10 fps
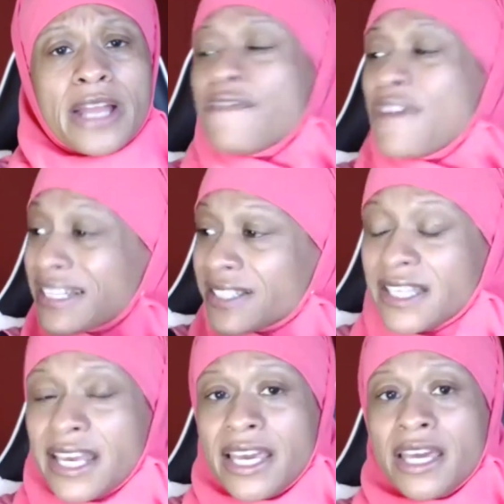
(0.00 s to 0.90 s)
if I
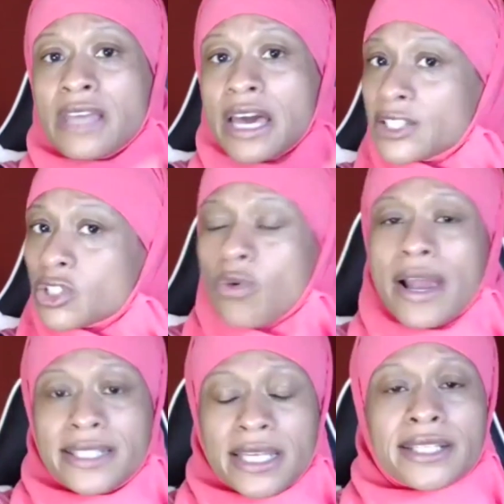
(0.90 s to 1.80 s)
see that it's
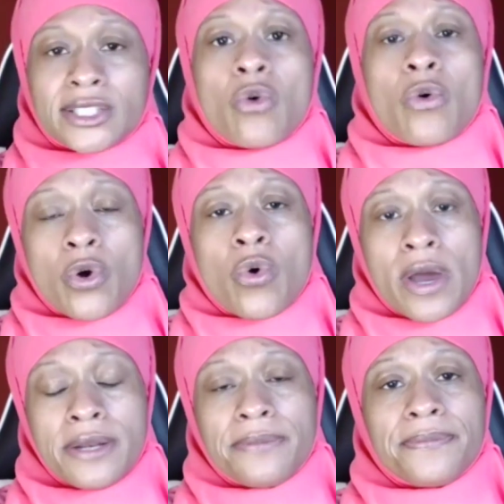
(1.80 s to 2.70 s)
craziness going
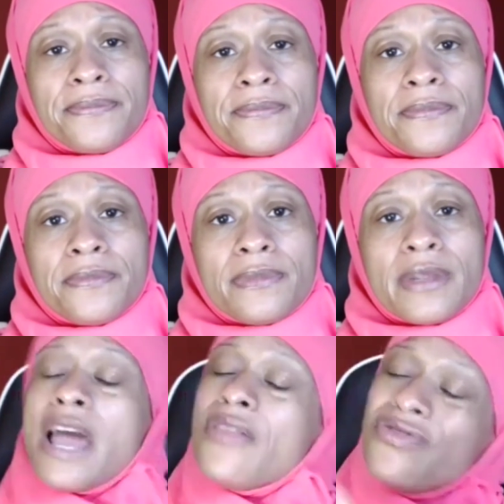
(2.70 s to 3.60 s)
on.
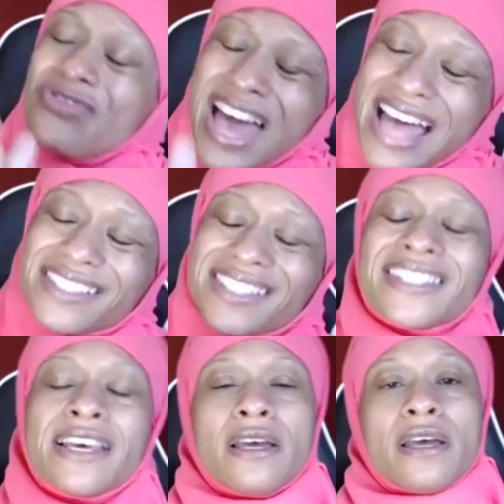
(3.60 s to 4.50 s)
And
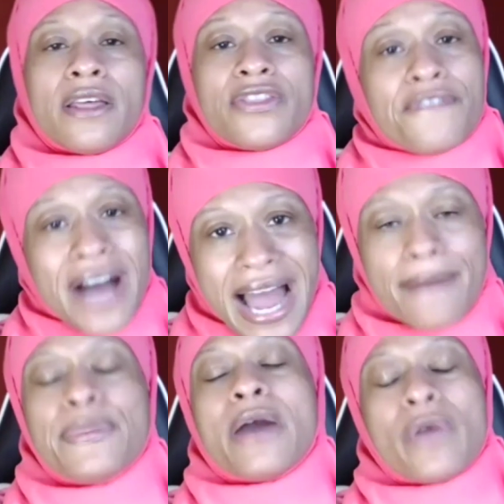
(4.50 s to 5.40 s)
that's the
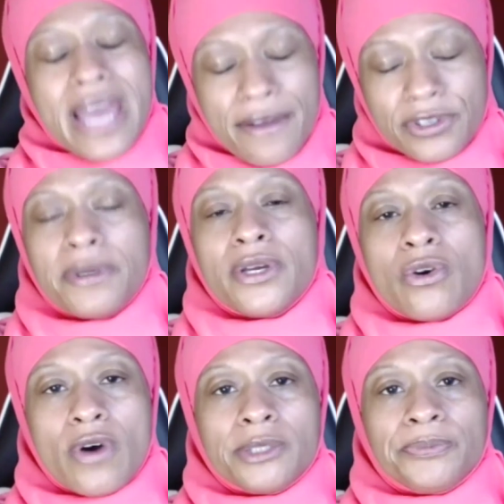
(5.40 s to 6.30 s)
vibe that we have to be
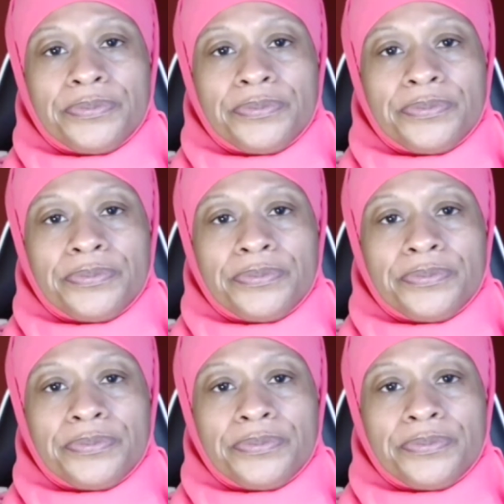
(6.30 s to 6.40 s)
on.